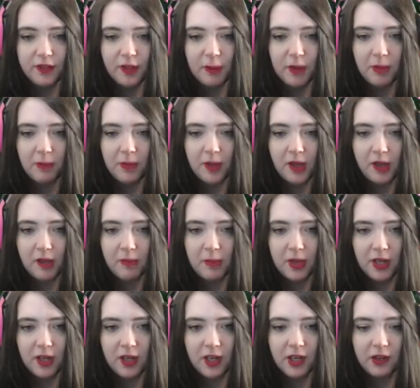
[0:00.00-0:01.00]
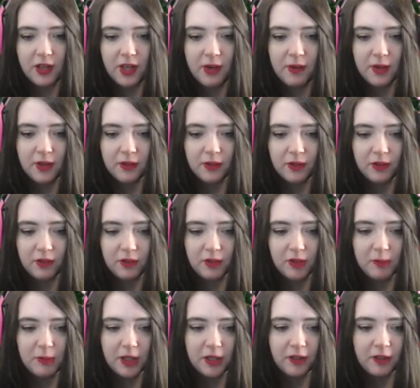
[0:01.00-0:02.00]
I mean, I'm out of mana now anyway, so it doesn't
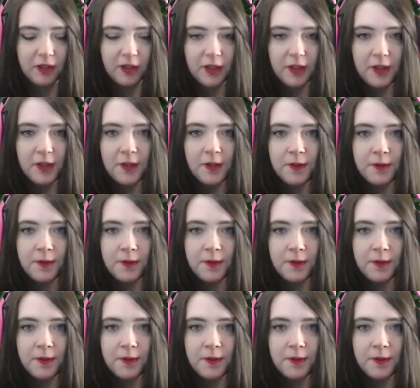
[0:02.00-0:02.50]
really matter.